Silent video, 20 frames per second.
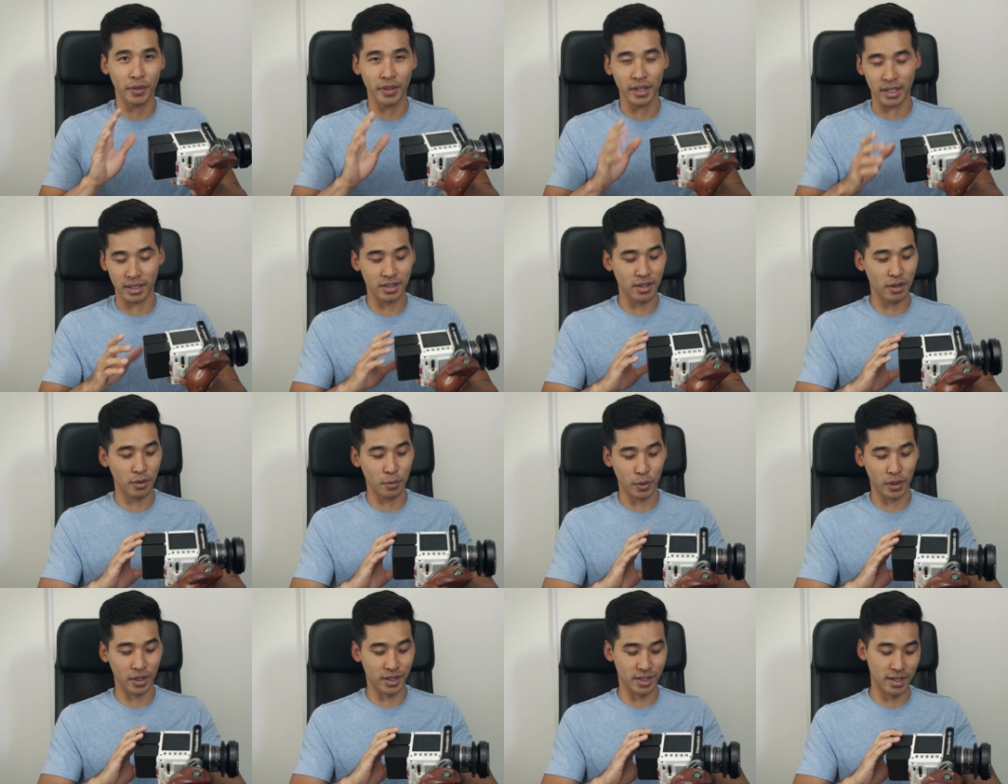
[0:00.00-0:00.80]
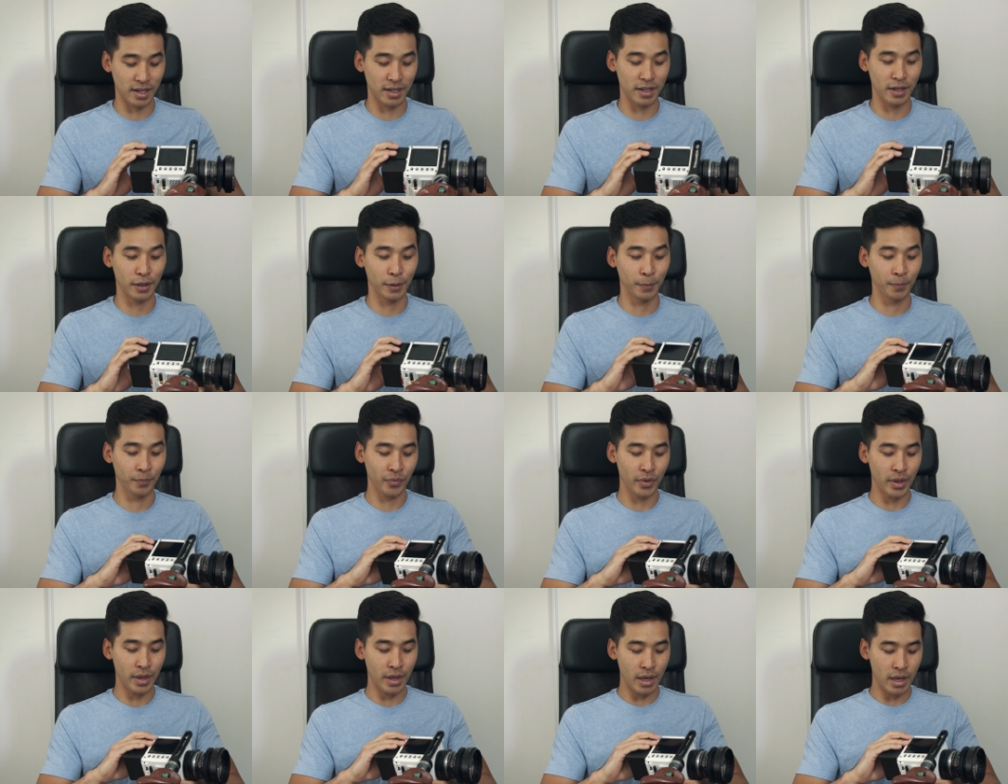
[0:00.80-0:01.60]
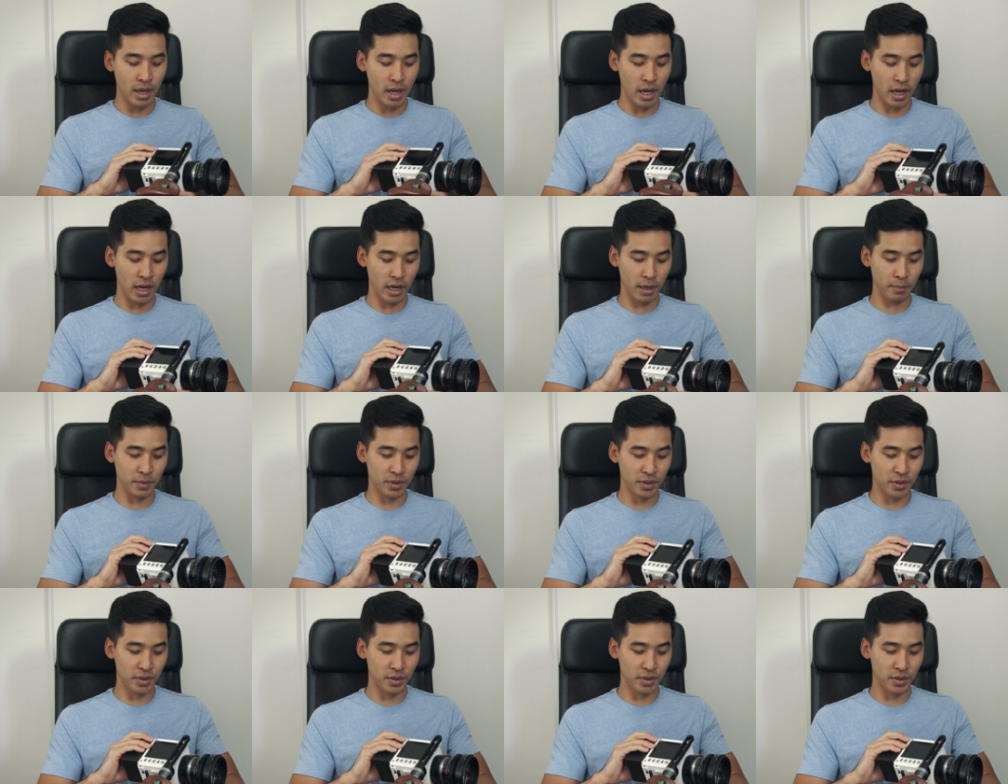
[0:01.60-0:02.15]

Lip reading: things in the works, I know.